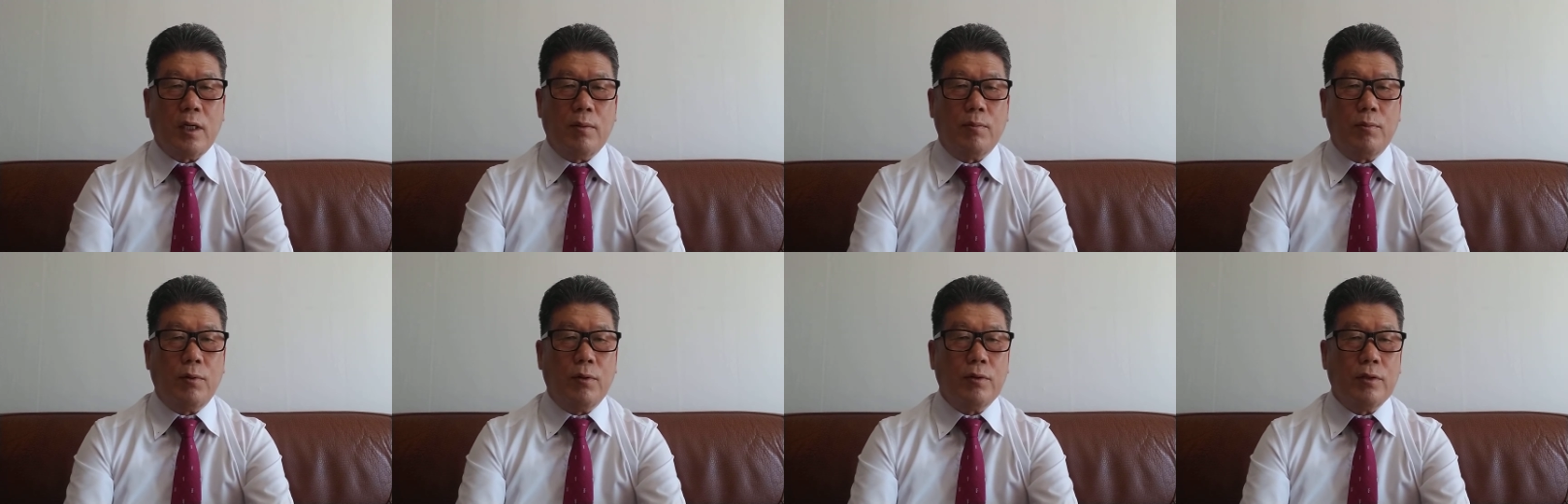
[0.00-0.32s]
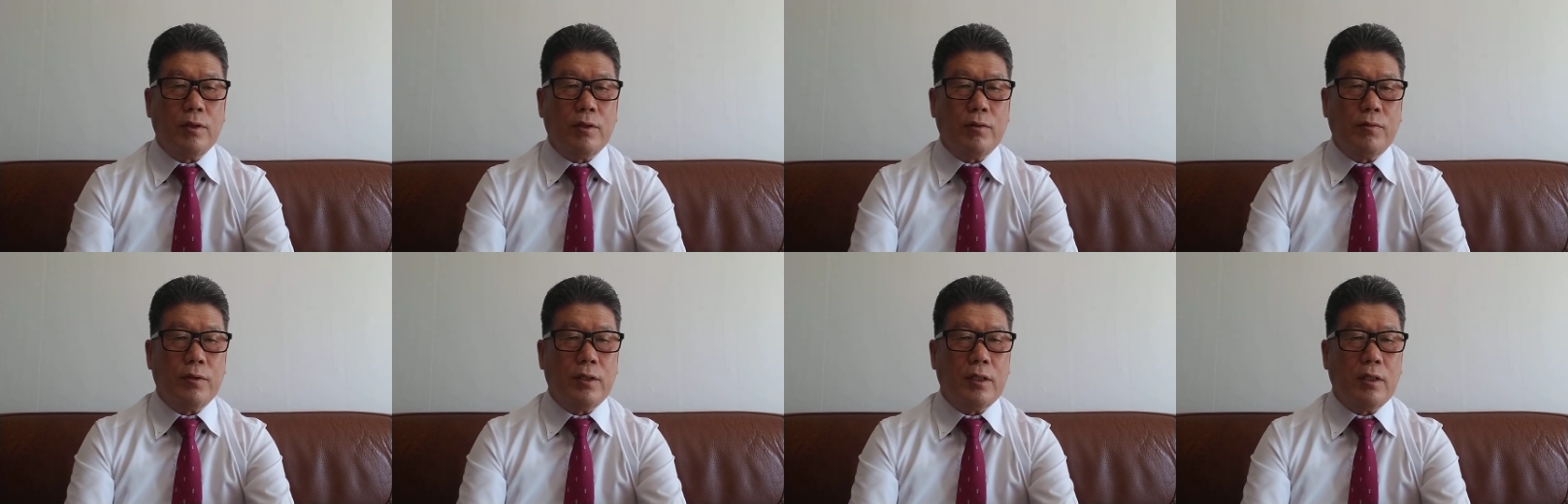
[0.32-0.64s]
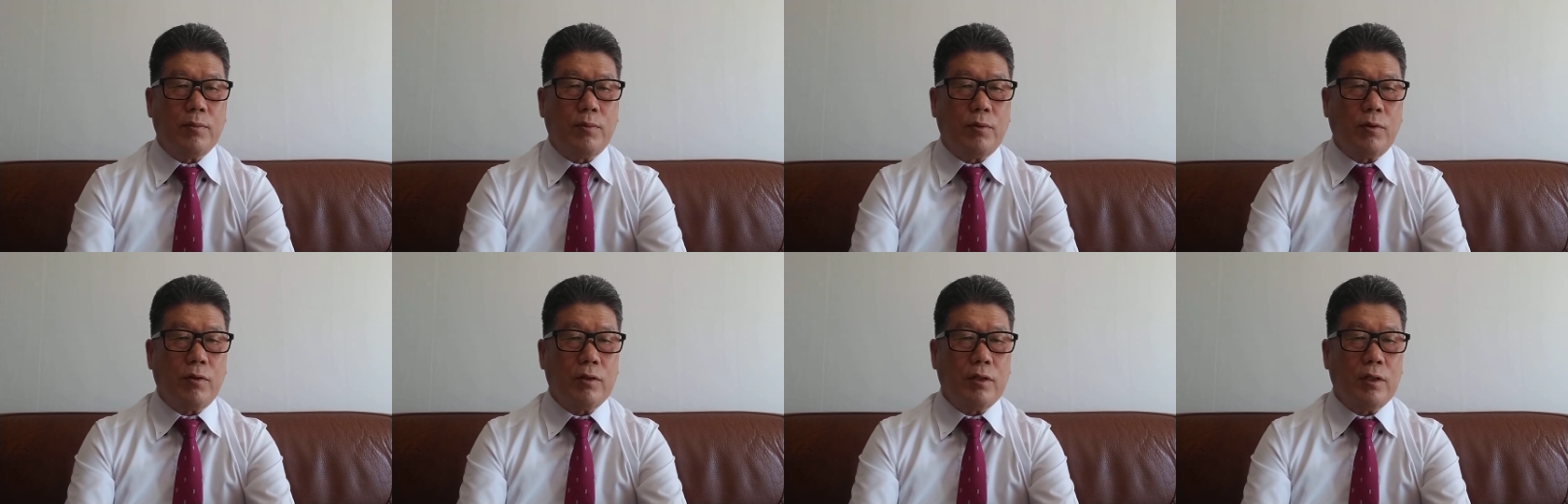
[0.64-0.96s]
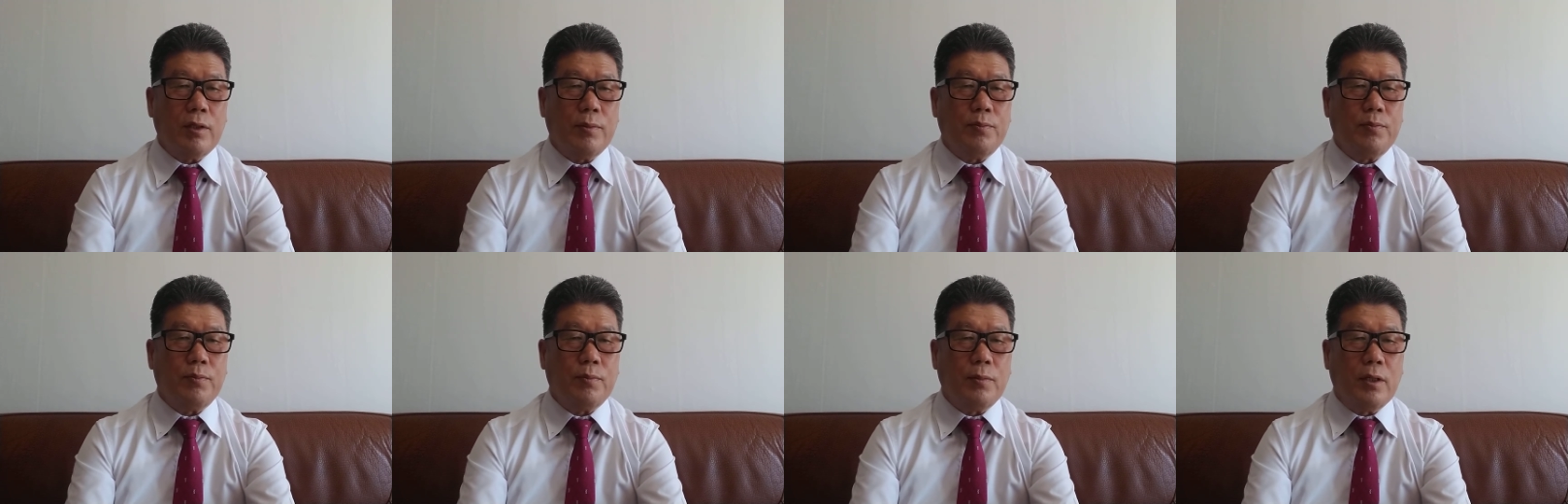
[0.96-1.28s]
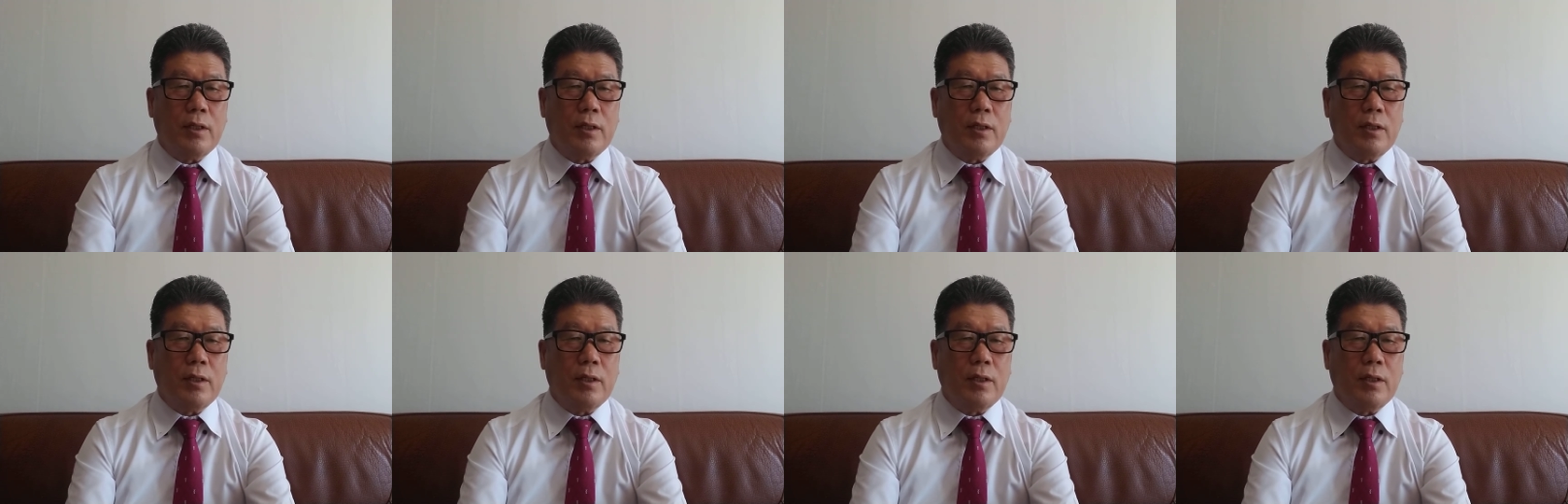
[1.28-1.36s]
bond with profit